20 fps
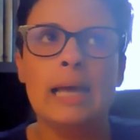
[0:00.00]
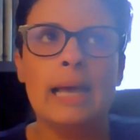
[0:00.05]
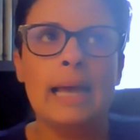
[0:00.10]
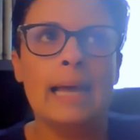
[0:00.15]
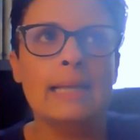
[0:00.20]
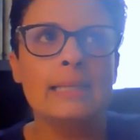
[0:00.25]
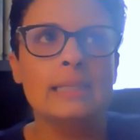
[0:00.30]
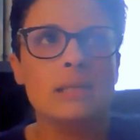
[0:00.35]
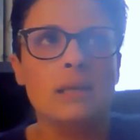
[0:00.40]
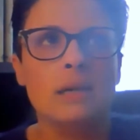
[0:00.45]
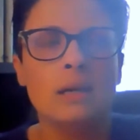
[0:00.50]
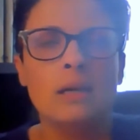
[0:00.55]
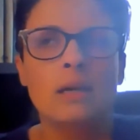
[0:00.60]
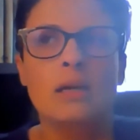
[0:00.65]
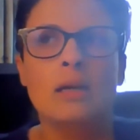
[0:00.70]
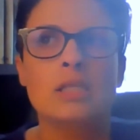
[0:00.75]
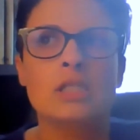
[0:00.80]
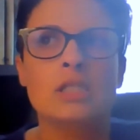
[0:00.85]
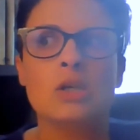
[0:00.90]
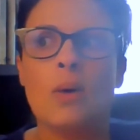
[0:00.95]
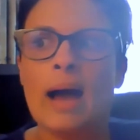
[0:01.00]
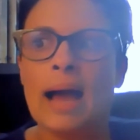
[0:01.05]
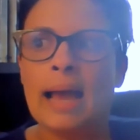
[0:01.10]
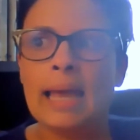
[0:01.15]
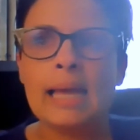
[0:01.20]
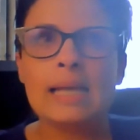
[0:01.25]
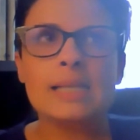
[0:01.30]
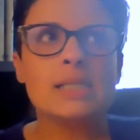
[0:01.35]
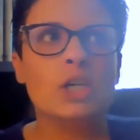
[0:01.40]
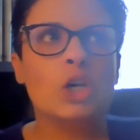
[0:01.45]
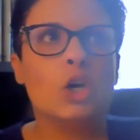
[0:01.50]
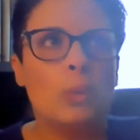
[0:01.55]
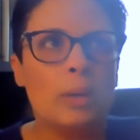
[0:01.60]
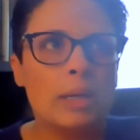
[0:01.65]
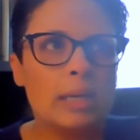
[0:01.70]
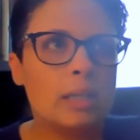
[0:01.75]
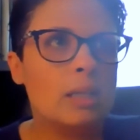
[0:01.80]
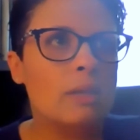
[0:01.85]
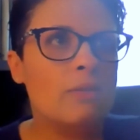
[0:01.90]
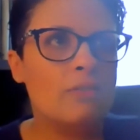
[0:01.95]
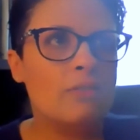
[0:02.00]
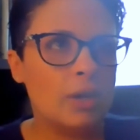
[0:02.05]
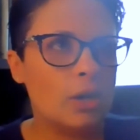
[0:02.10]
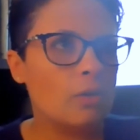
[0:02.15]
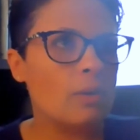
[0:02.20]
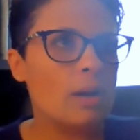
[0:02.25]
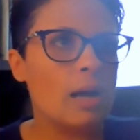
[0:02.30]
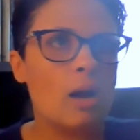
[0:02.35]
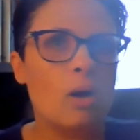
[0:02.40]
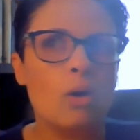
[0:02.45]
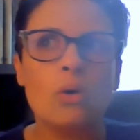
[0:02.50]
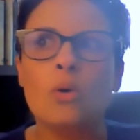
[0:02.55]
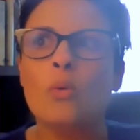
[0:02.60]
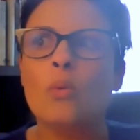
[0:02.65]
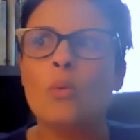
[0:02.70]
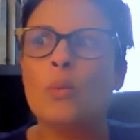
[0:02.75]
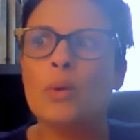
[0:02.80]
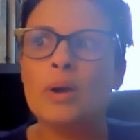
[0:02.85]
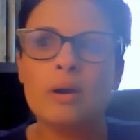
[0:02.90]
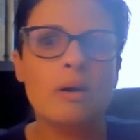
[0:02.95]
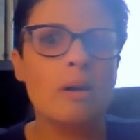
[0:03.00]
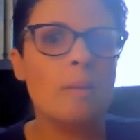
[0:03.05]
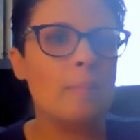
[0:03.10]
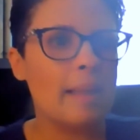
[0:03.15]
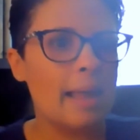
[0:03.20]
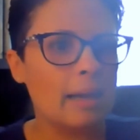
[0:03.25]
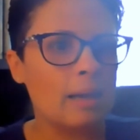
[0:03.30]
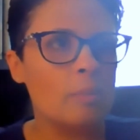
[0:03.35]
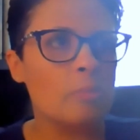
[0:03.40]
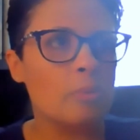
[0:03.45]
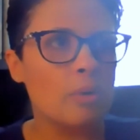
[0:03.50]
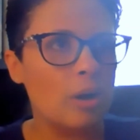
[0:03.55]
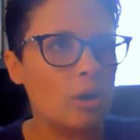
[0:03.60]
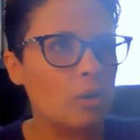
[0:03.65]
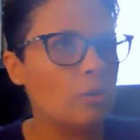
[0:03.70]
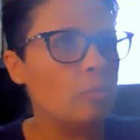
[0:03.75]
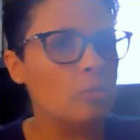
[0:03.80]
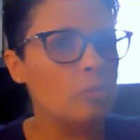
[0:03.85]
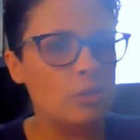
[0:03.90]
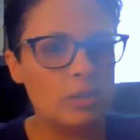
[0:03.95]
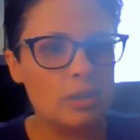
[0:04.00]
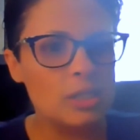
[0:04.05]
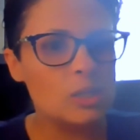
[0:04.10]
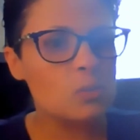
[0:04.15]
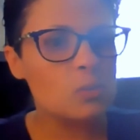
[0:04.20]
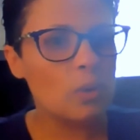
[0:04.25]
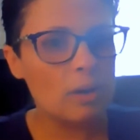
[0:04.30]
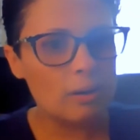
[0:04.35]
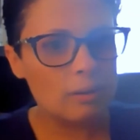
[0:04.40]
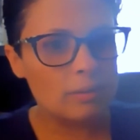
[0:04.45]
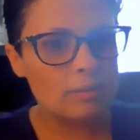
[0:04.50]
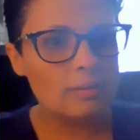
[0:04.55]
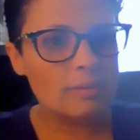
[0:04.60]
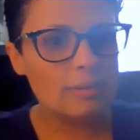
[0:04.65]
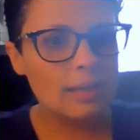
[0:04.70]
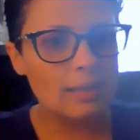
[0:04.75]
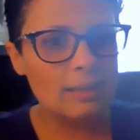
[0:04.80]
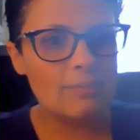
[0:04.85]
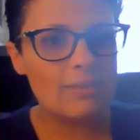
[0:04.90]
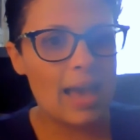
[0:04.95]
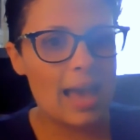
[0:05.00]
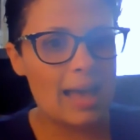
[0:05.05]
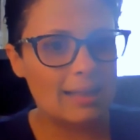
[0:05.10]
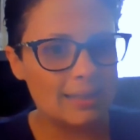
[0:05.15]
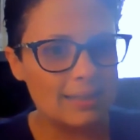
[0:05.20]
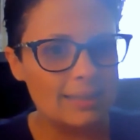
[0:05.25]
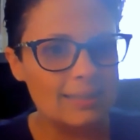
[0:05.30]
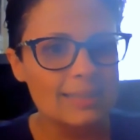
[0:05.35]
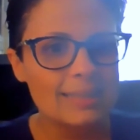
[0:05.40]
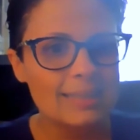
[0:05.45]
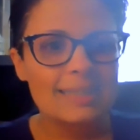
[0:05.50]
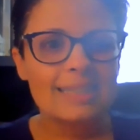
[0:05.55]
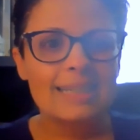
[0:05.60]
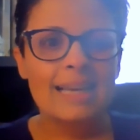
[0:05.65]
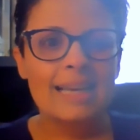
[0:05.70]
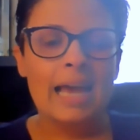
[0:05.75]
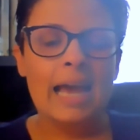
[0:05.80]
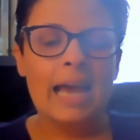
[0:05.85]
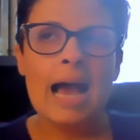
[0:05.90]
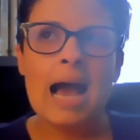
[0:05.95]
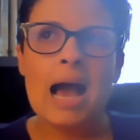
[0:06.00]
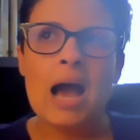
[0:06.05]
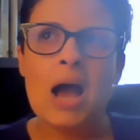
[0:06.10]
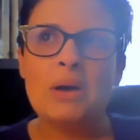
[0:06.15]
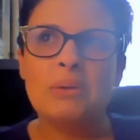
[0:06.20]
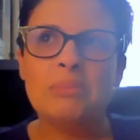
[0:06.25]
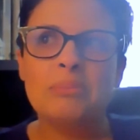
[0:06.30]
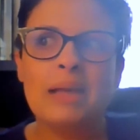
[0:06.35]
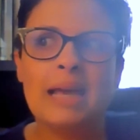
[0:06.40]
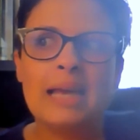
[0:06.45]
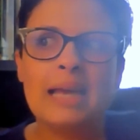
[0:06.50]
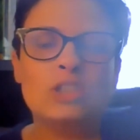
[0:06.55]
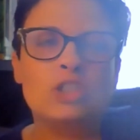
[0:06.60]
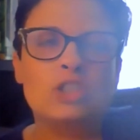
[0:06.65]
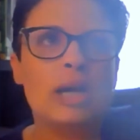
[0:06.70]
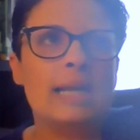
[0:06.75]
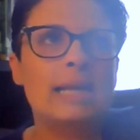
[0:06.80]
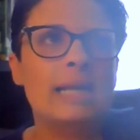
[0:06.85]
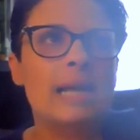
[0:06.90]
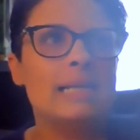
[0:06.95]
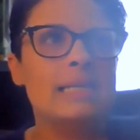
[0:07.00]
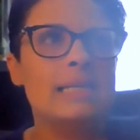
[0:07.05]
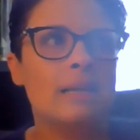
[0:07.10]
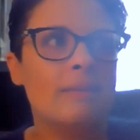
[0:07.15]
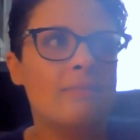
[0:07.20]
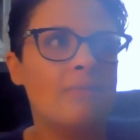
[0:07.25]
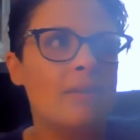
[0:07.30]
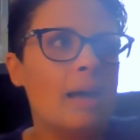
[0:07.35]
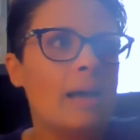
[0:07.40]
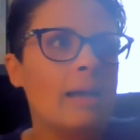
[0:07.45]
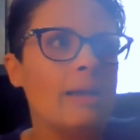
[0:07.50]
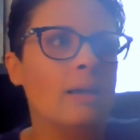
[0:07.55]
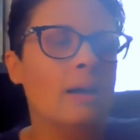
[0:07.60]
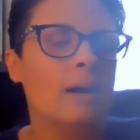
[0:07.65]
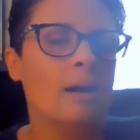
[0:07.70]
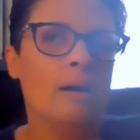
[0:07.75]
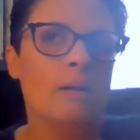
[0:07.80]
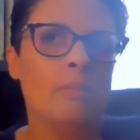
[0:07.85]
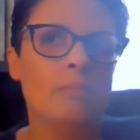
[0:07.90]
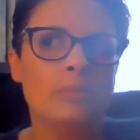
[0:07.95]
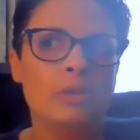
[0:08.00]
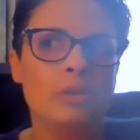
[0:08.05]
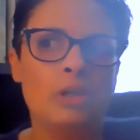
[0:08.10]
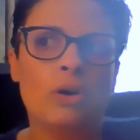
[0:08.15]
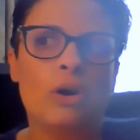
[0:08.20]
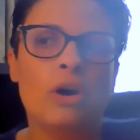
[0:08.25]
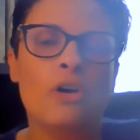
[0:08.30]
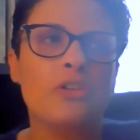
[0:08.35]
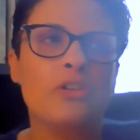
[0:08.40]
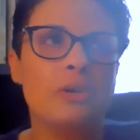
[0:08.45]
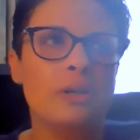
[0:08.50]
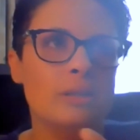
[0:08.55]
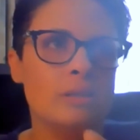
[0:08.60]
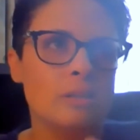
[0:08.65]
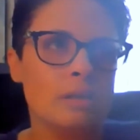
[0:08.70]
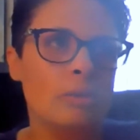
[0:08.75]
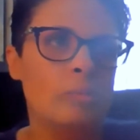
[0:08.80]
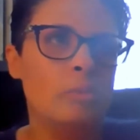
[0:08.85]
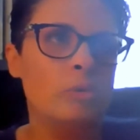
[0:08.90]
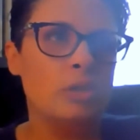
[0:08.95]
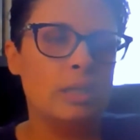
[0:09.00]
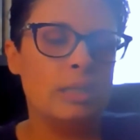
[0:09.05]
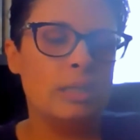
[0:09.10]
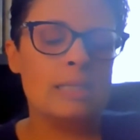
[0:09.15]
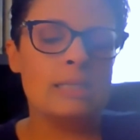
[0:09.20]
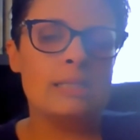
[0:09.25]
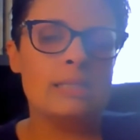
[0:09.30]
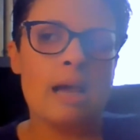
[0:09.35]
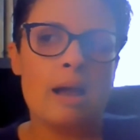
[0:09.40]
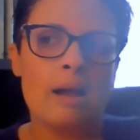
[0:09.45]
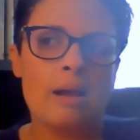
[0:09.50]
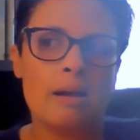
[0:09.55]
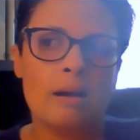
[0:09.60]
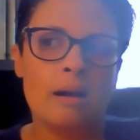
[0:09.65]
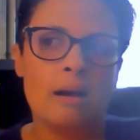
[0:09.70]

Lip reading: And so I had to quickly figure out where our Black and Brown communities were in the Valley, and try to identify, you know, other in communities that